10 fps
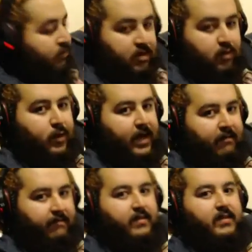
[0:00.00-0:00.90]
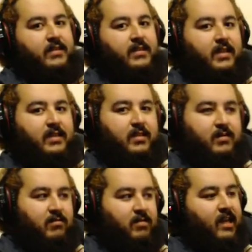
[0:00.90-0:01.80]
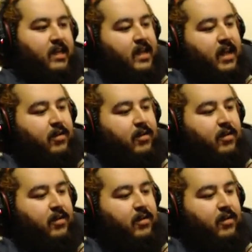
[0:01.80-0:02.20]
the wife says take it down,